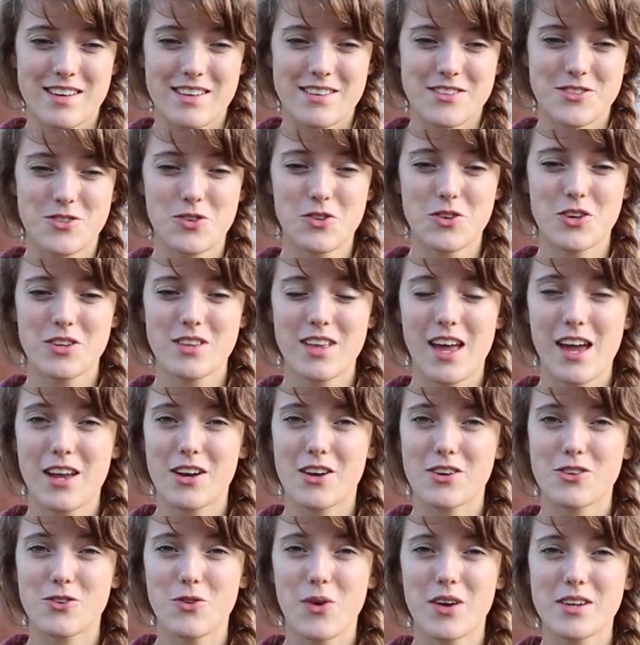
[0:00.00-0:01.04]
sooner or later
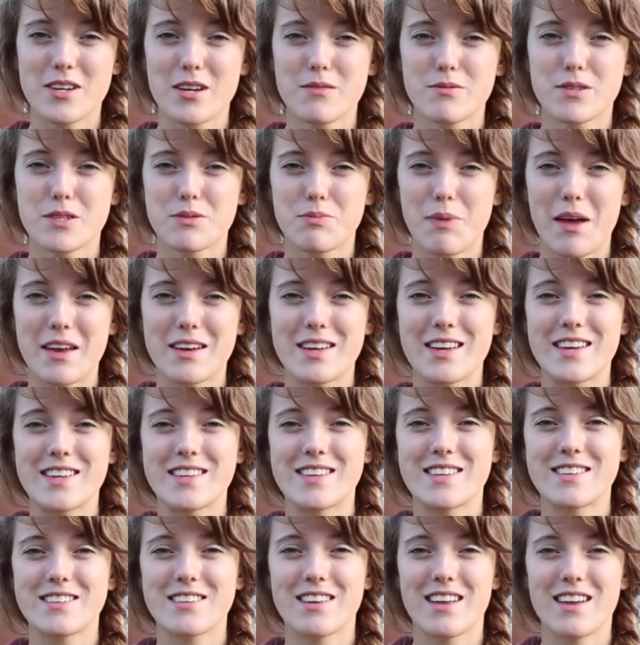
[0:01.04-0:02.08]
you end up
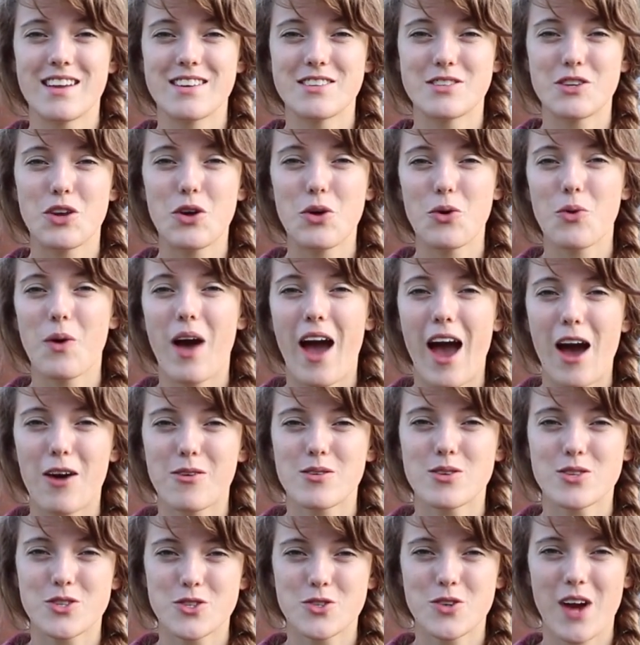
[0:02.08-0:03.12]
spending 2
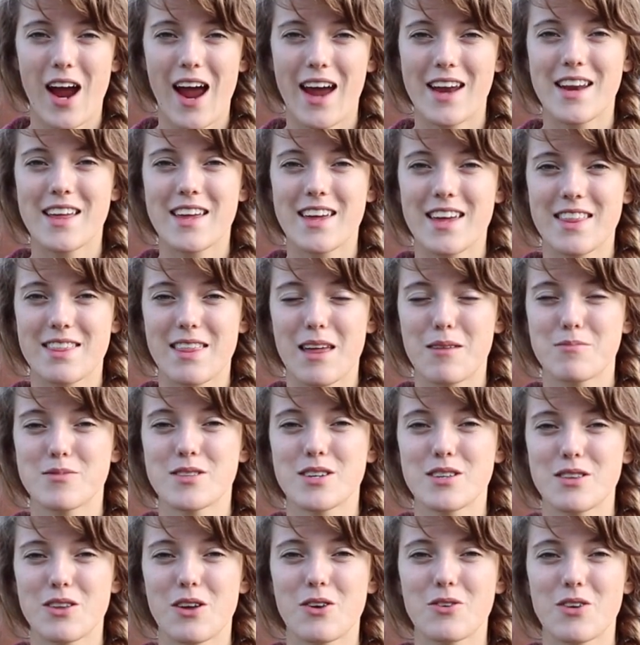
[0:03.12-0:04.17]
hours trying to get them
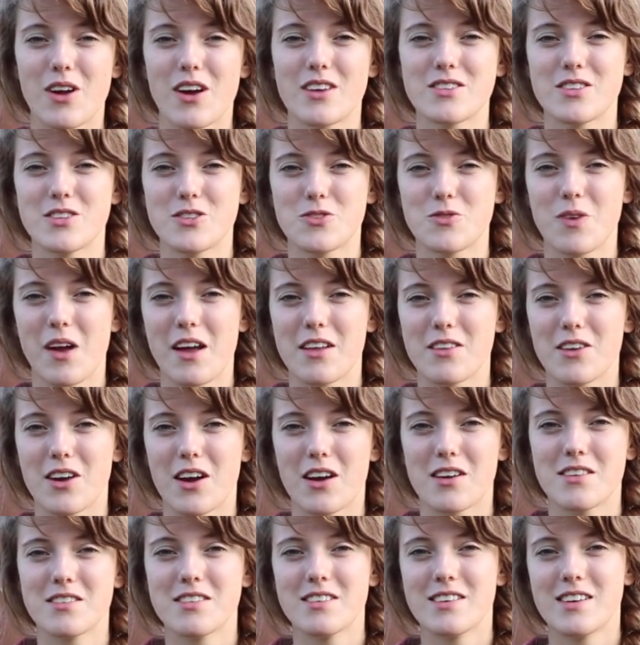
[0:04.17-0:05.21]
to load on the
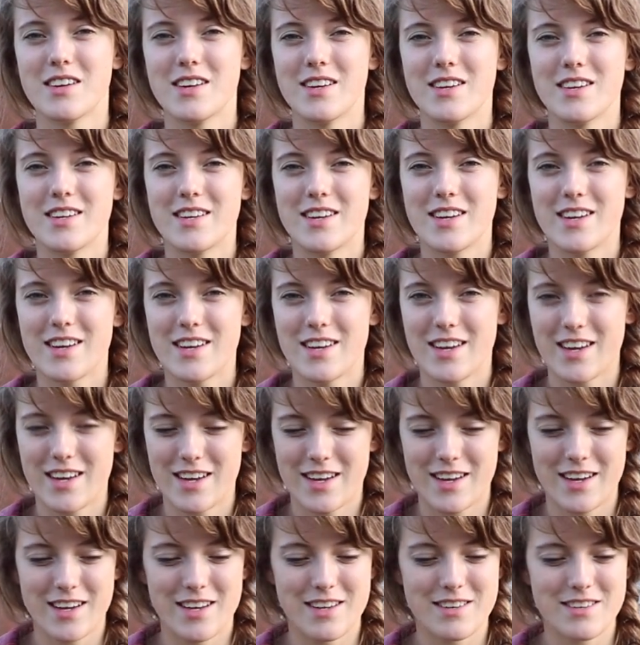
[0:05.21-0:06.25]
trailer,
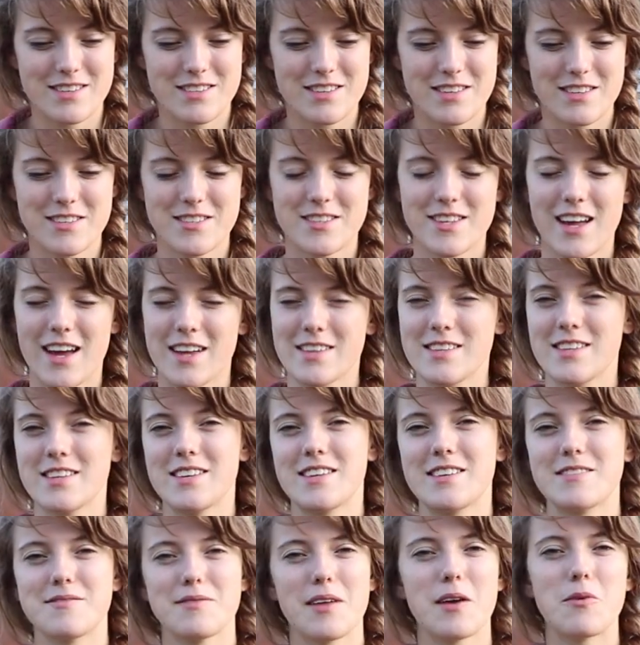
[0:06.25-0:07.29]
and
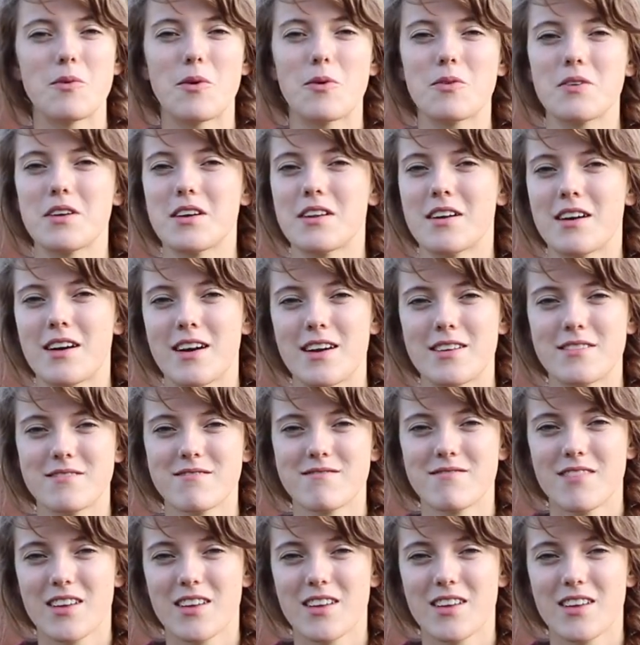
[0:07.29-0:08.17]
sadly they won't get on.